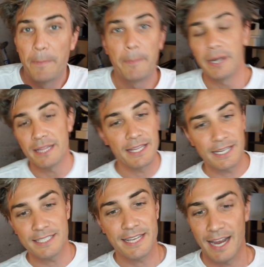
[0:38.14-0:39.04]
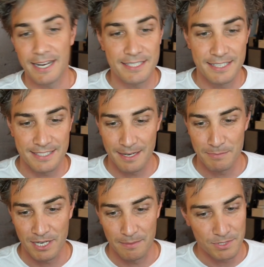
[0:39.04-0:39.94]
But in these cases,
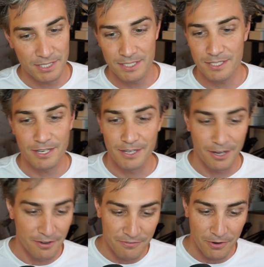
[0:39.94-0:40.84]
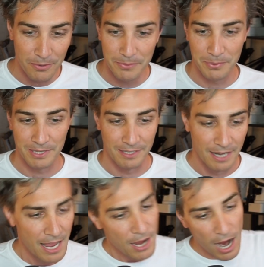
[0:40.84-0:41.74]
sometimes you just got to go forward with it.
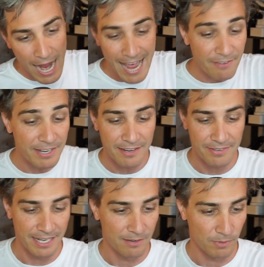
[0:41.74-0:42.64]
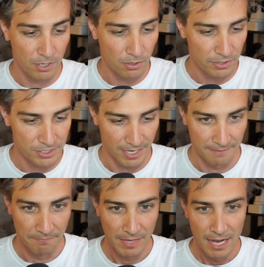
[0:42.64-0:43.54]
I haven't even hit record yet.
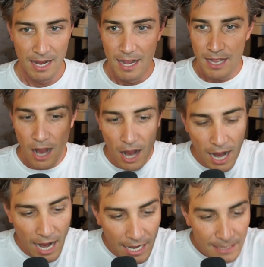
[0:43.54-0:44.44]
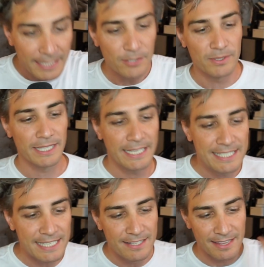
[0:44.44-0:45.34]
I literally
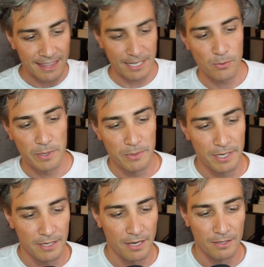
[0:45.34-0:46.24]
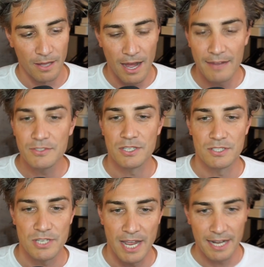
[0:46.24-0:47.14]
didn't think we were going to go live
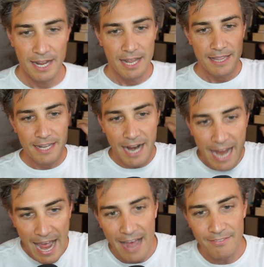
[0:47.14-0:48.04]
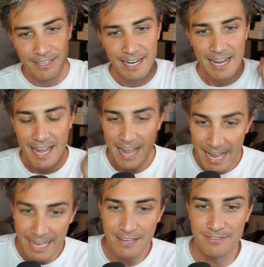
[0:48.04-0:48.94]
just yet, that I haven't
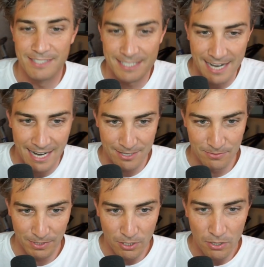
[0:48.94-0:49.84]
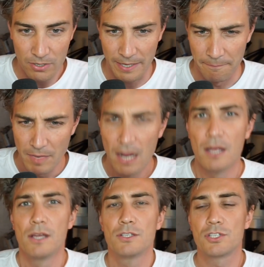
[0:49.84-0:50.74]
even started recording.
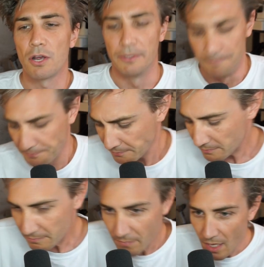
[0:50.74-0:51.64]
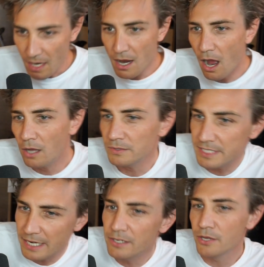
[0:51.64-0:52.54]
So, I'll
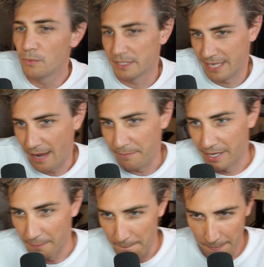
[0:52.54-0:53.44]
tell you what's happening.